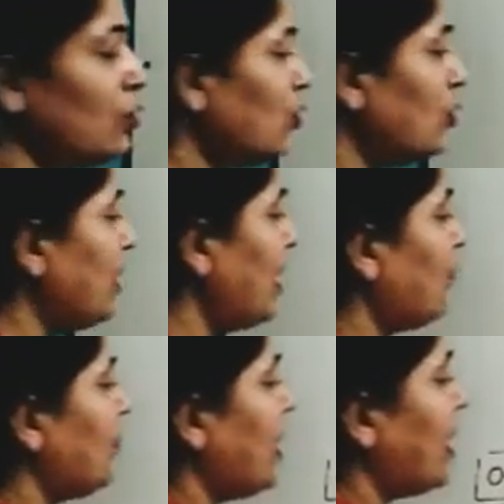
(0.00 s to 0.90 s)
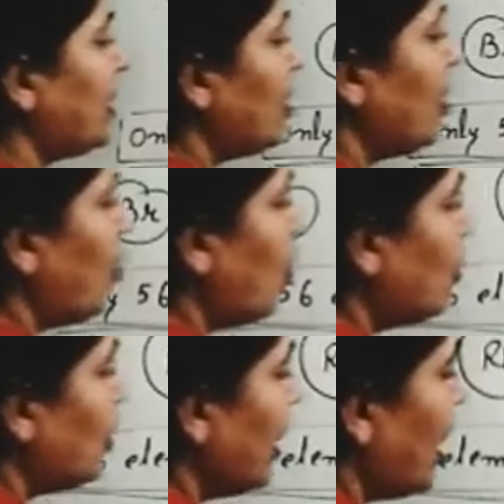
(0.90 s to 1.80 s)
could be applied
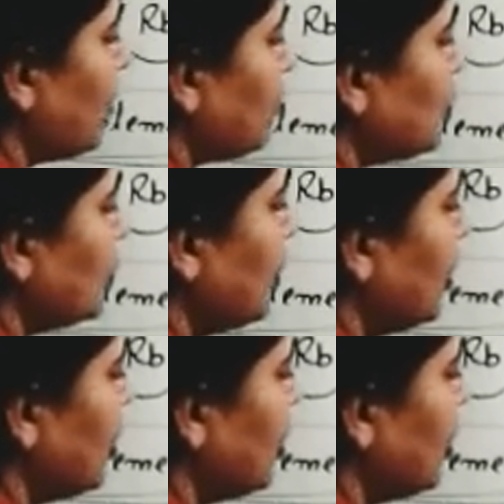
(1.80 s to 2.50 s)
only up to the